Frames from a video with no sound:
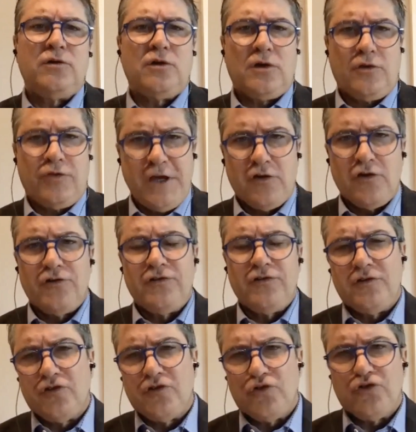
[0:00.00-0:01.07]
thinkers in the
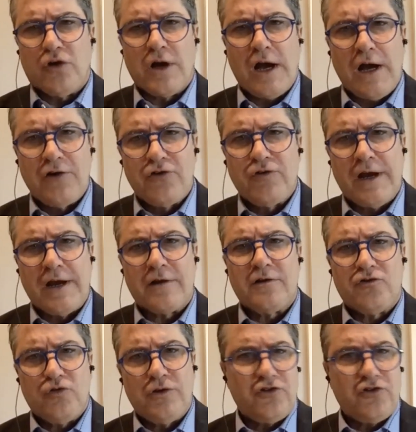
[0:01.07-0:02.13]
social contract
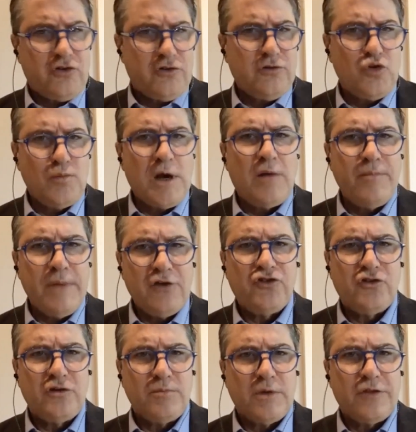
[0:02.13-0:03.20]
tradition, whom I'll
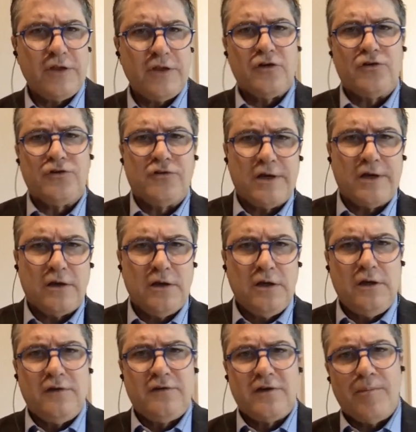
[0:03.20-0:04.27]
mention, but thinkers like
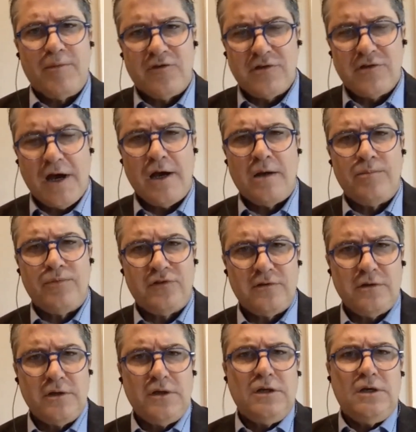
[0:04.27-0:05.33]
Thomas Hobbes
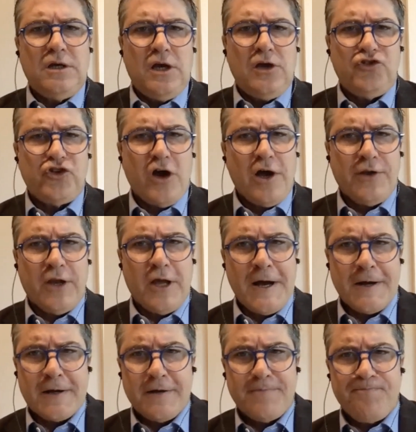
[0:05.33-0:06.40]
and John
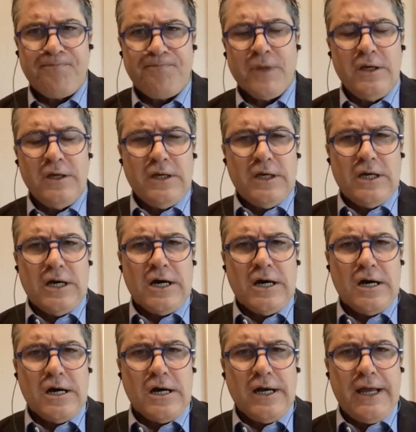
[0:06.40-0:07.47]
Locke,
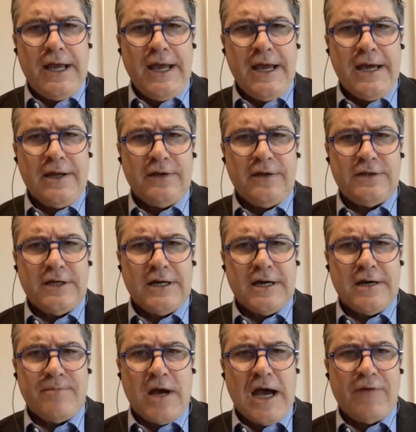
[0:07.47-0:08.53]
and
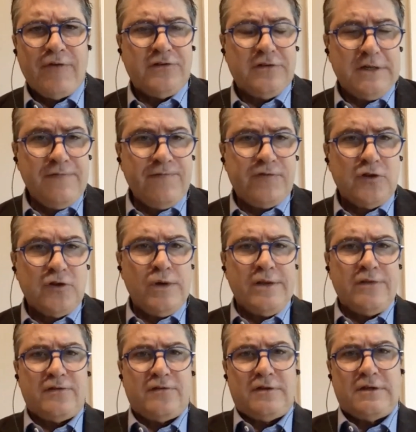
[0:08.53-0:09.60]
obviously
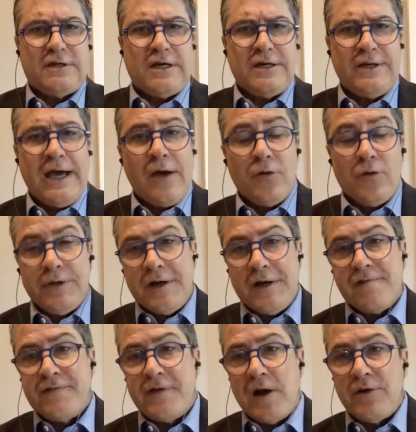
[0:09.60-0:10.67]
influenced not only our
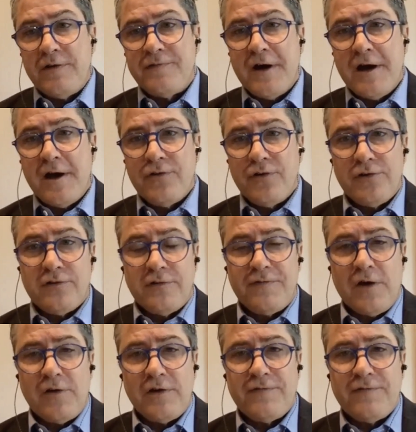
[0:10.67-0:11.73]
founding fathers, the
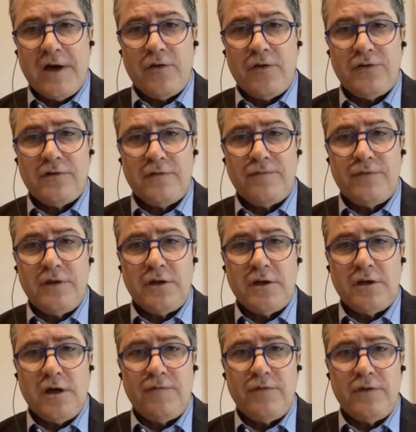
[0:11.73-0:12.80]
founding fathers of
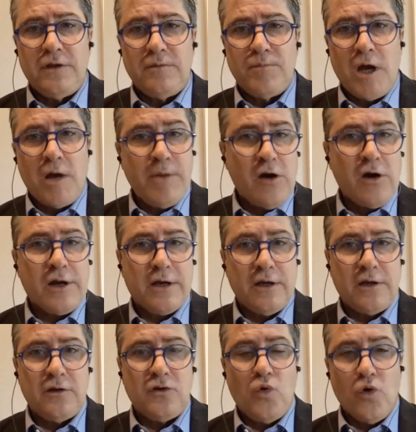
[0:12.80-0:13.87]
the
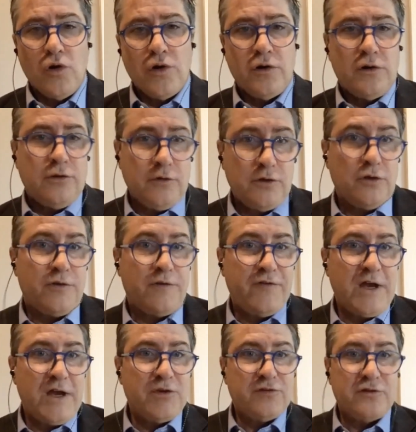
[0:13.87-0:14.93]
American order, the
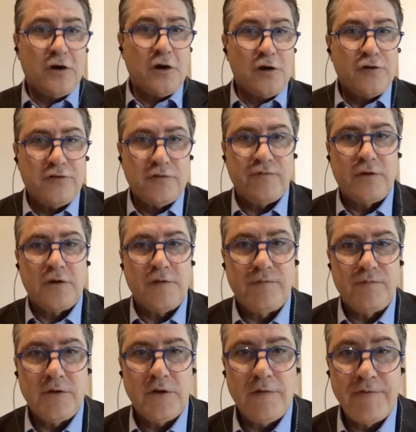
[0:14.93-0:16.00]
famous stars of
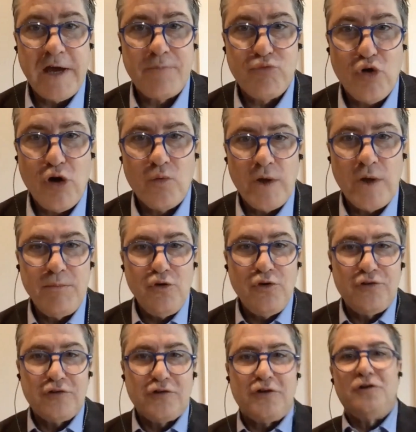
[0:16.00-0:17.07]
that Broadway
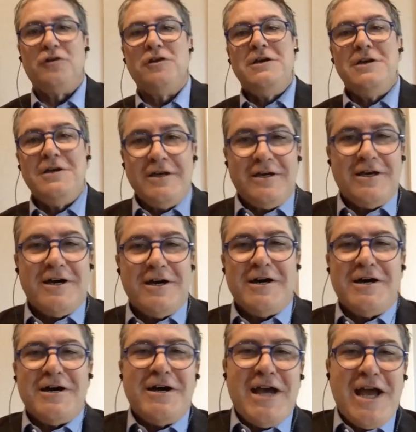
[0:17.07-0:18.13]
musical,
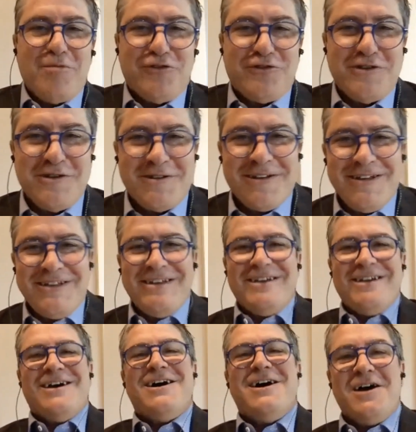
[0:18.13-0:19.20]
Hamilton,
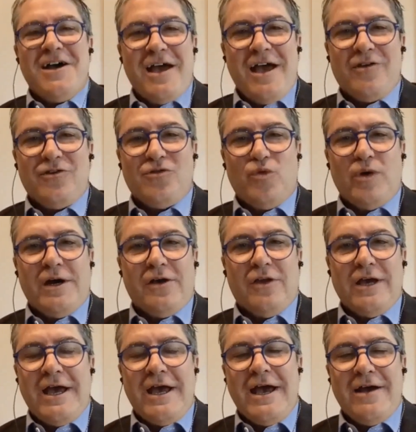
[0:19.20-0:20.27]
as well
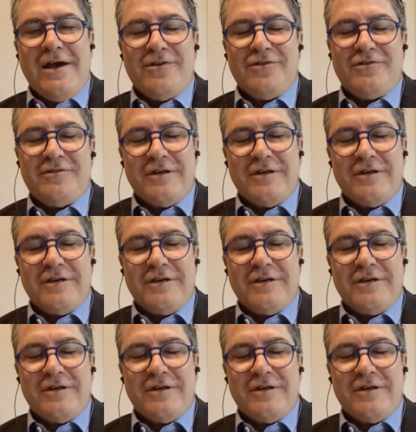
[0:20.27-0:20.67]
as